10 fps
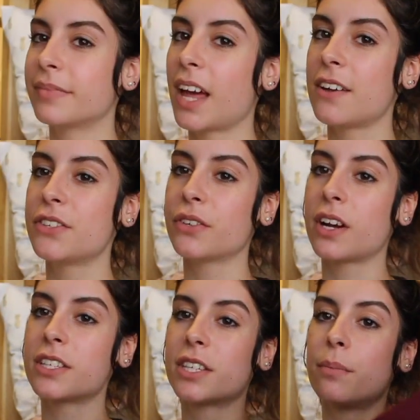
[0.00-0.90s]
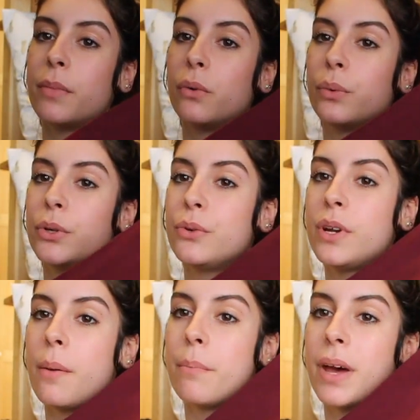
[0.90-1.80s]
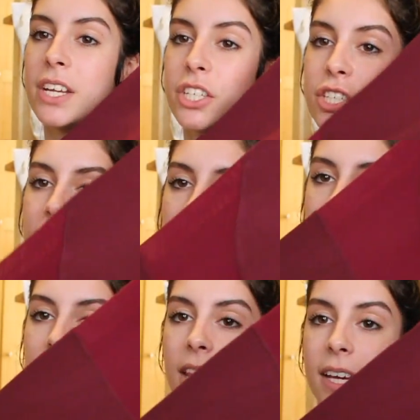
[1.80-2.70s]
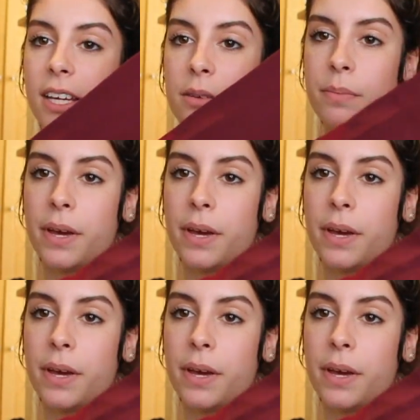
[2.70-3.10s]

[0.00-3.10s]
I also got some maroon mesh legging